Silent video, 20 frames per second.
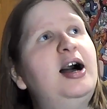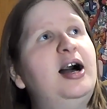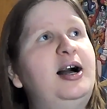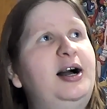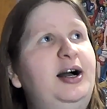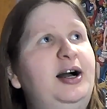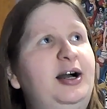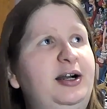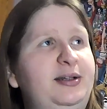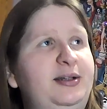
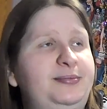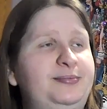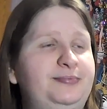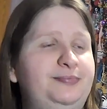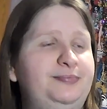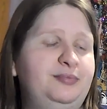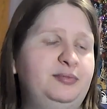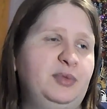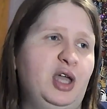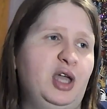
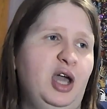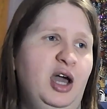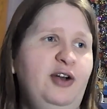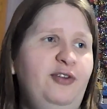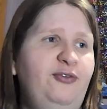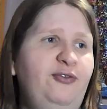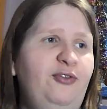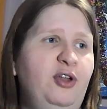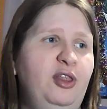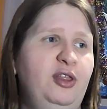um, kind
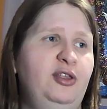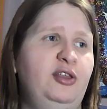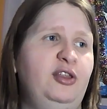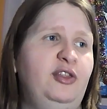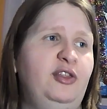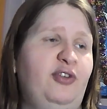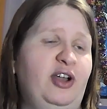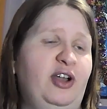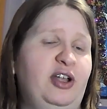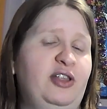of fall into
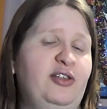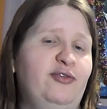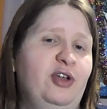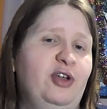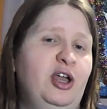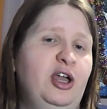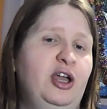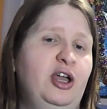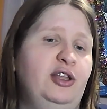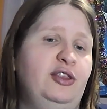the fact of
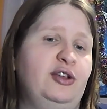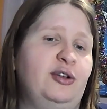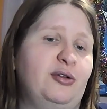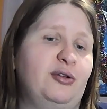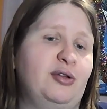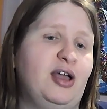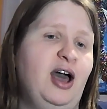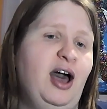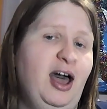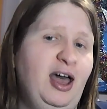they're
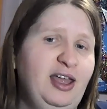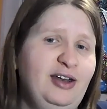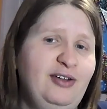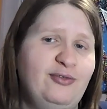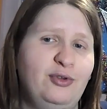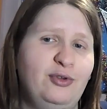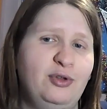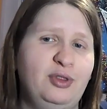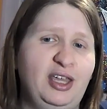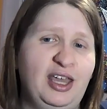kind
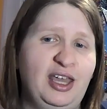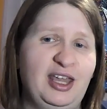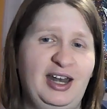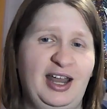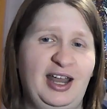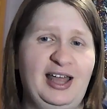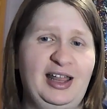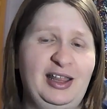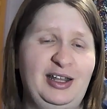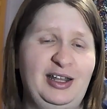of only an
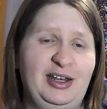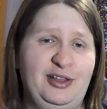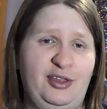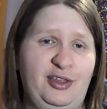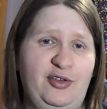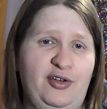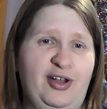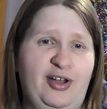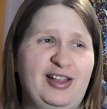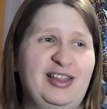ally to the
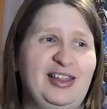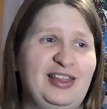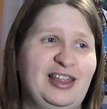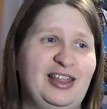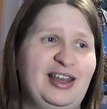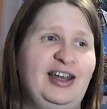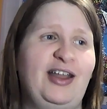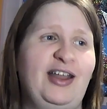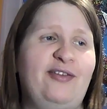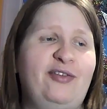Straw Hats. Like they
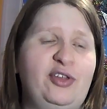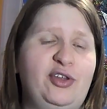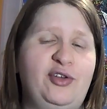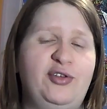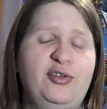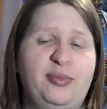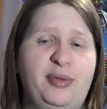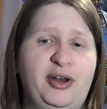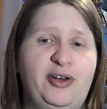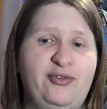didn't have a
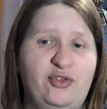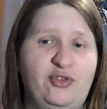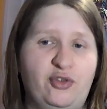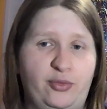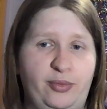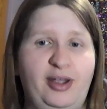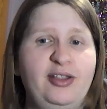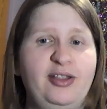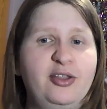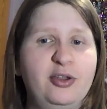huge amount of
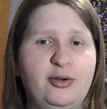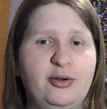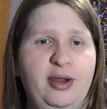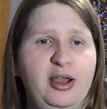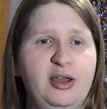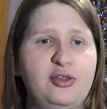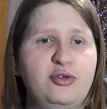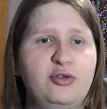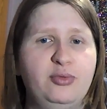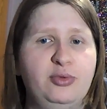direct
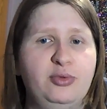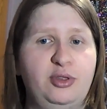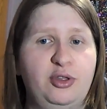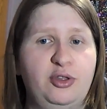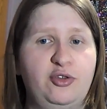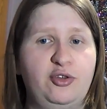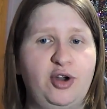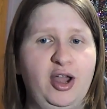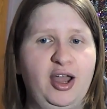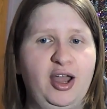interaction with the
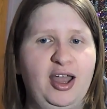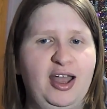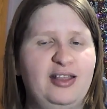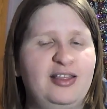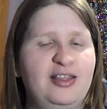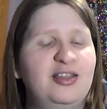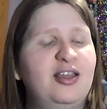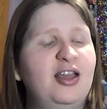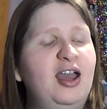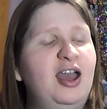Straw
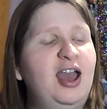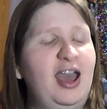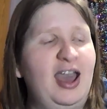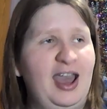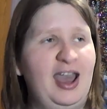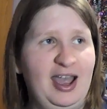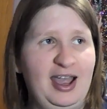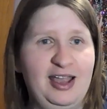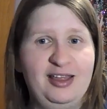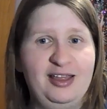Hats,
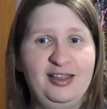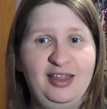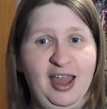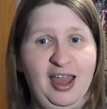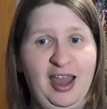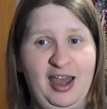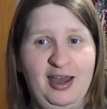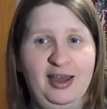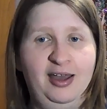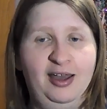as uh,
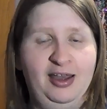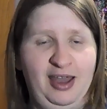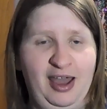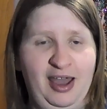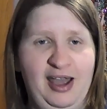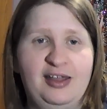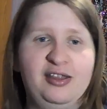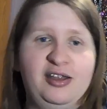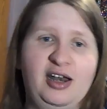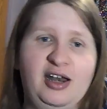
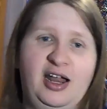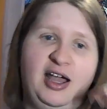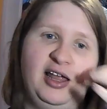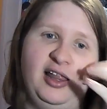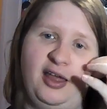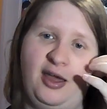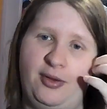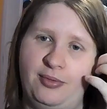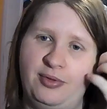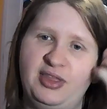as an
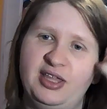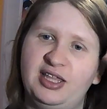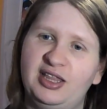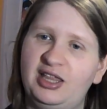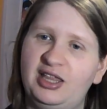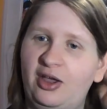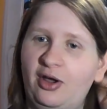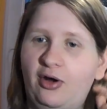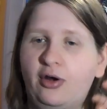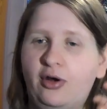ally within
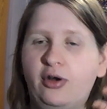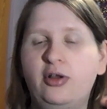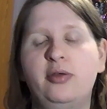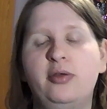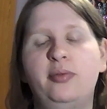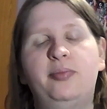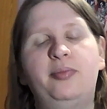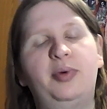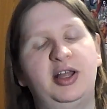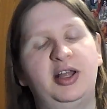the
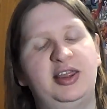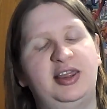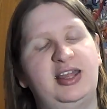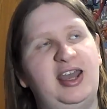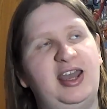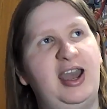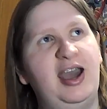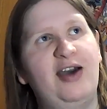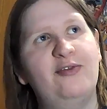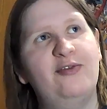arc, but
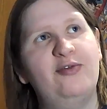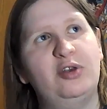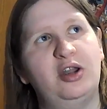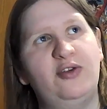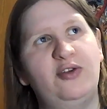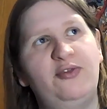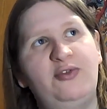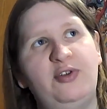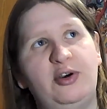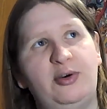they have
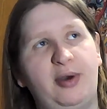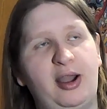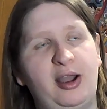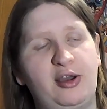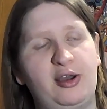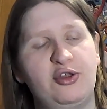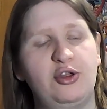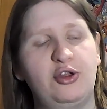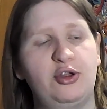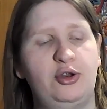enough
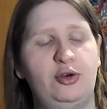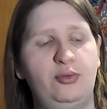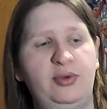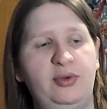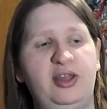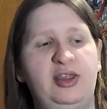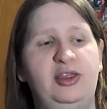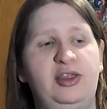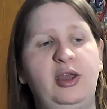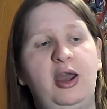interaction
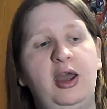with